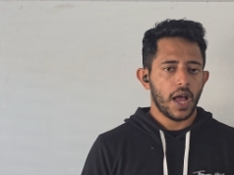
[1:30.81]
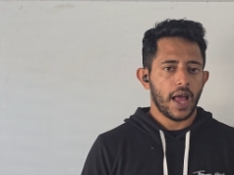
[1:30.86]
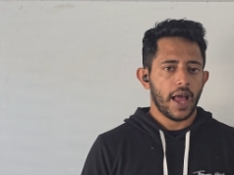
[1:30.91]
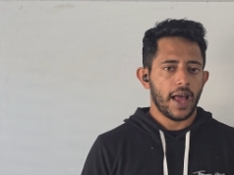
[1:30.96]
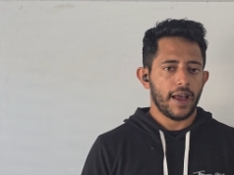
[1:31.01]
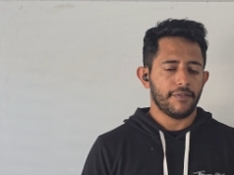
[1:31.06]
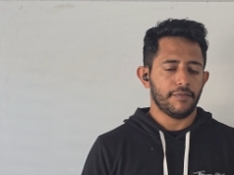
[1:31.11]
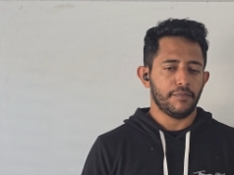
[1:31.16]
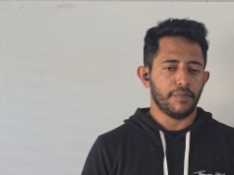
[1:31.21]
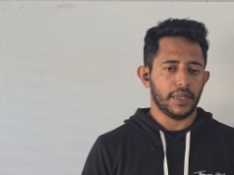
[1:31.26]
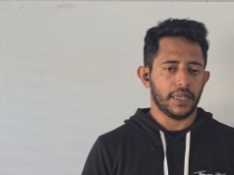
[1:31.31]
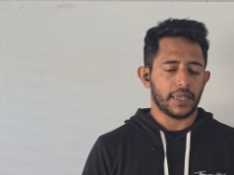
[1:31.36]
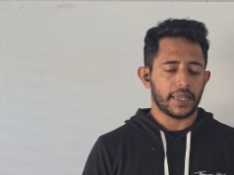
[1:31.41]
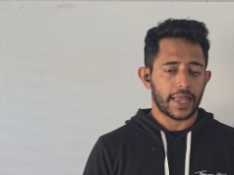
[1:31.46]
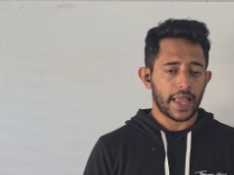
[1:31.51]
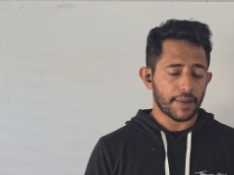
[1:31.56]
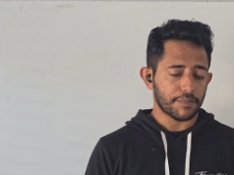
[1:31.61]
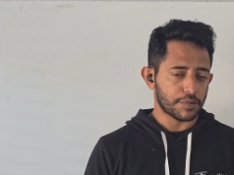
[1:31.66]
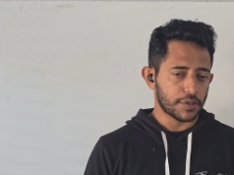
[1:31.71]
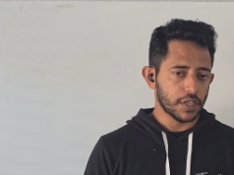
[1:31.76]
have been
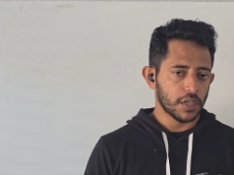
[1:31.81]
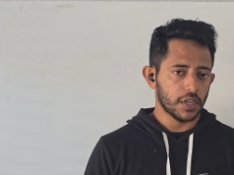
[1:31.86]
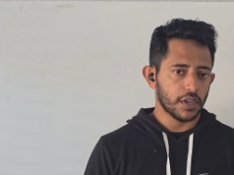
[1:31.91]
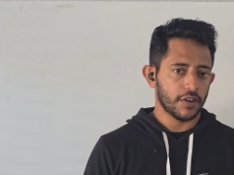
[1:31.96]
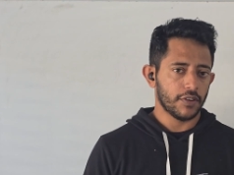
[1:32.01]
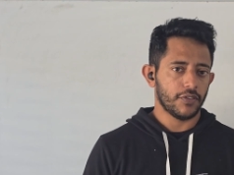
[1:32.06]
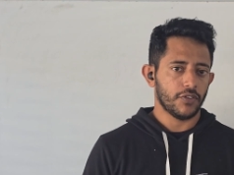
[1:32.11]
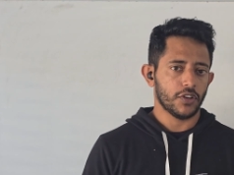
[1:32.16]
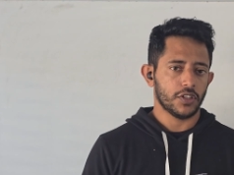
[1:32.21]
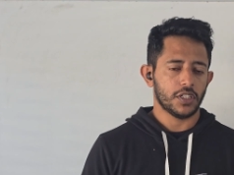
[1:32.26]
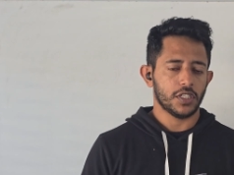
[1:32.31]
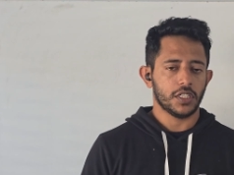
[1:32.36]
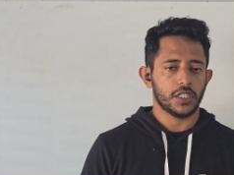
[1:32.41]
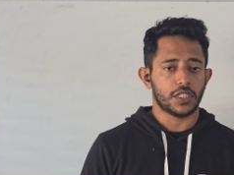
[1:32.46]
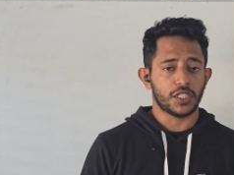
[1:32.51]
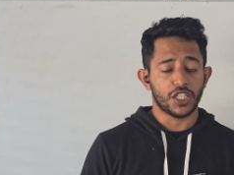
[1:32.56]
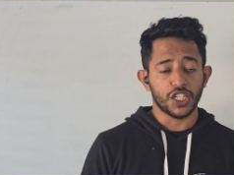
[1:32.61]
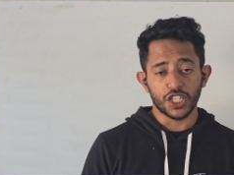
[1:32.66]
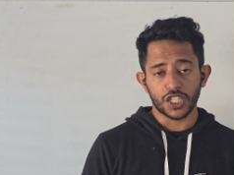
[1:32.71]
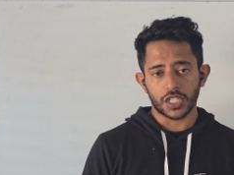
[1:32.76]
kept for
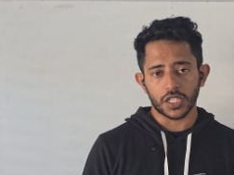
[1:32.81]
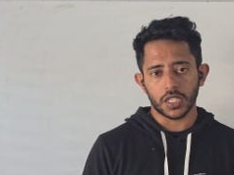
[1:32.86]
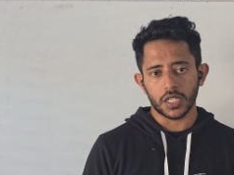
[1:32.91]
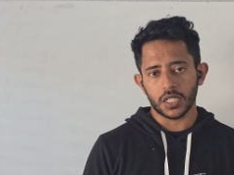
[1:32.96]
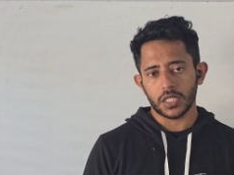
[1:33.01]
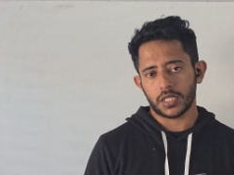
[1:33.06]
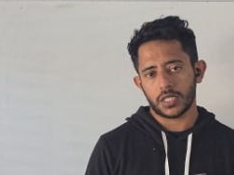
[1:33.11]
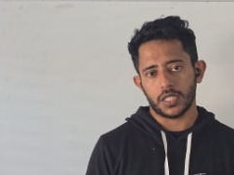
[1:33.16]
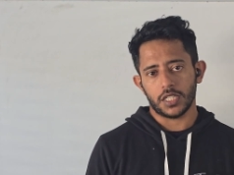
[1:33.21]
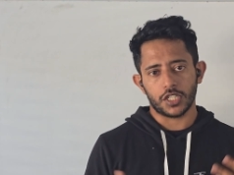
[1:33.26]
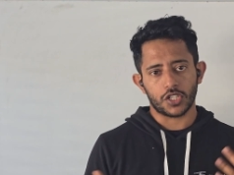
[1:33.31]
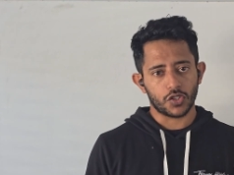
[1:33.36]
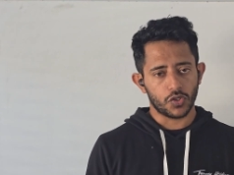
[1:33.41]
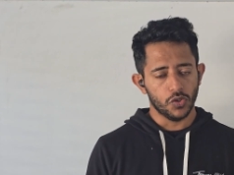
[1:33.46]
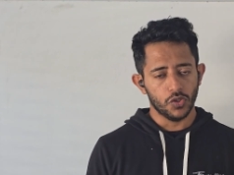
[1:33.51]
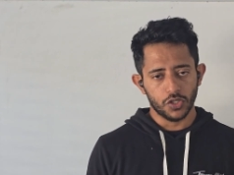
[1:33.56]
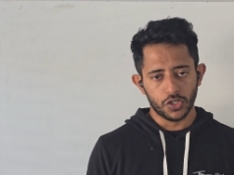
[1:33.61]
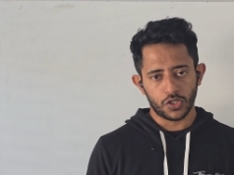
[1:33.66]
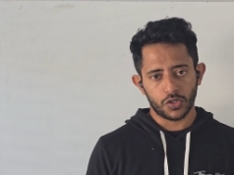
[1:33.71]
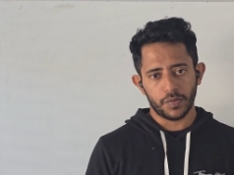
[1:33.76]
the teachers and the
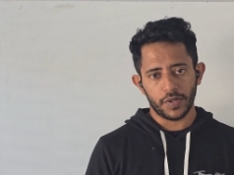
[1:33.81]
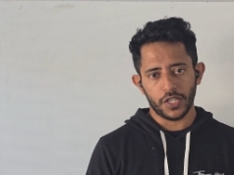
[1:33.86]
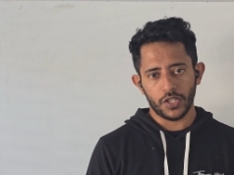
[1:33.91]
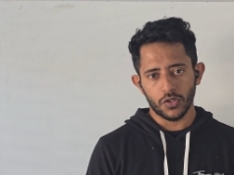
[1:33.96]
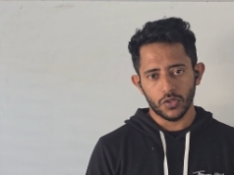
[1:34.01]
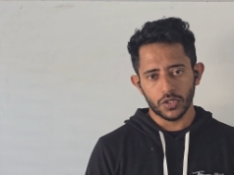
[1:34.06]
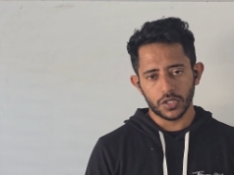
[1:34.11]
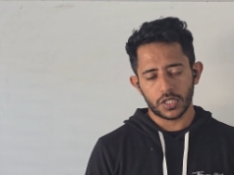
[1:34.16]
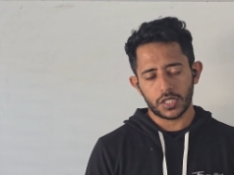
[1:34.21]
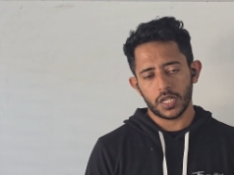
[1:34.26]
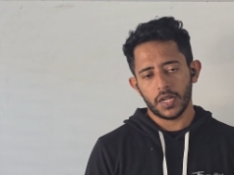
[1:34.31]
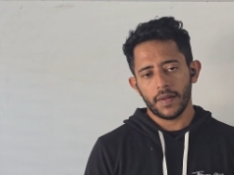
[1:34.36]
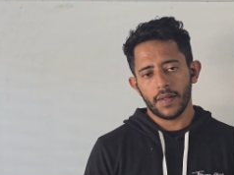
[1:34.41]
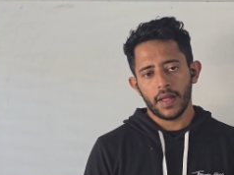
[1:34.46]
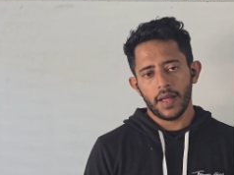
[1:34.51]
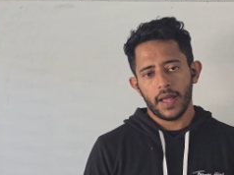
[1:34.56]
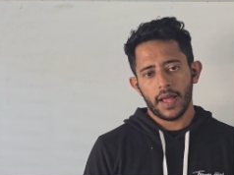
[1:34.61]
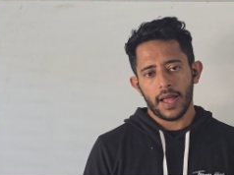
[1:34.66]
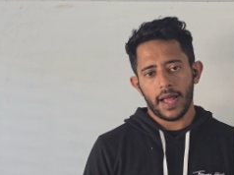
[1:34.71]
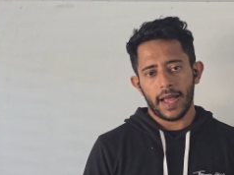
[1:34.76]
schools to be used
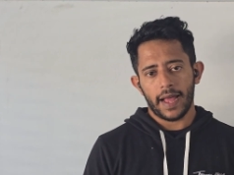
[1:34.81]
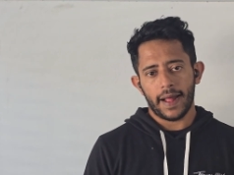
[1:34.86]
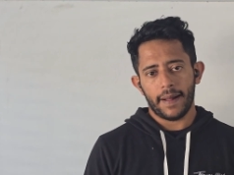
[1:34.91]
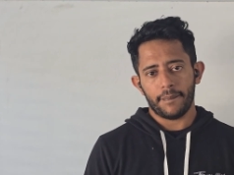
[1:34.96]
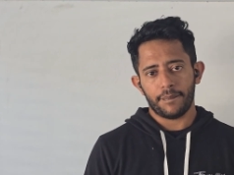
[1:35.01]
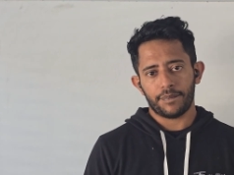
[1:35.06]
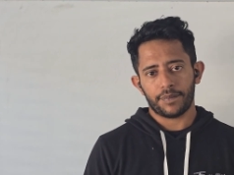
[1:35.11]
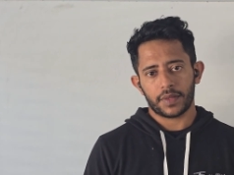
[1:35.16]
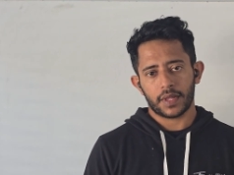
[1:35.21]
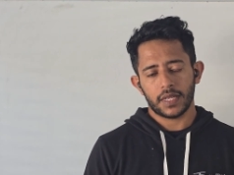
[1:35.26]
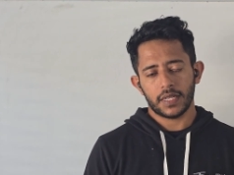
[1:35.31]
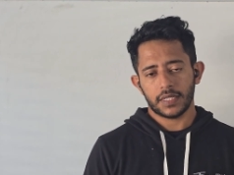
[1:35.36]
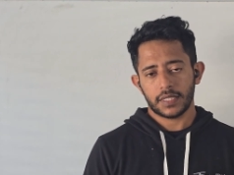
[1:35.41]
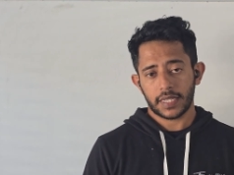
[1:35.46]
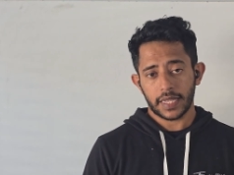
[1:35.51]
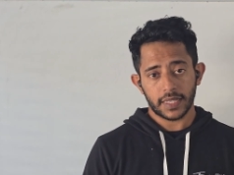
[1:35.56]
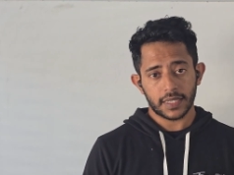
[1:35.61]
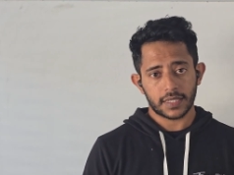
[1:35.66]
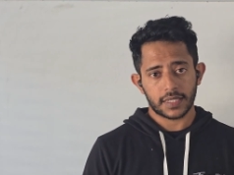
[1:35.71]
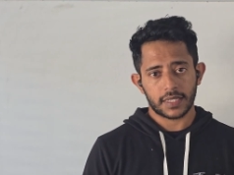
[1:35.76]
and
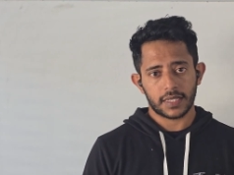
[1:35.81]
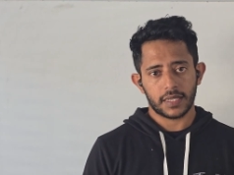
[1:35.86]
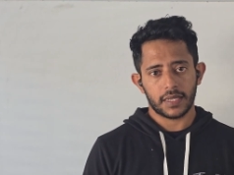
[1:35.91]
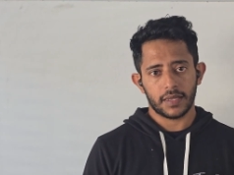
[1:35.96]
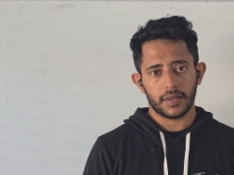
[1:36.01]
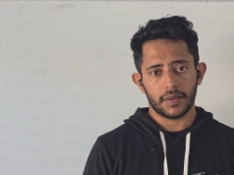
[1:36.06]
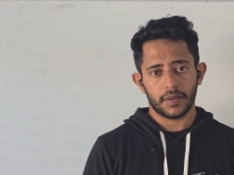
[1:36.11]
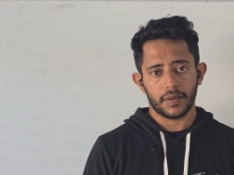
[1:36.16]
since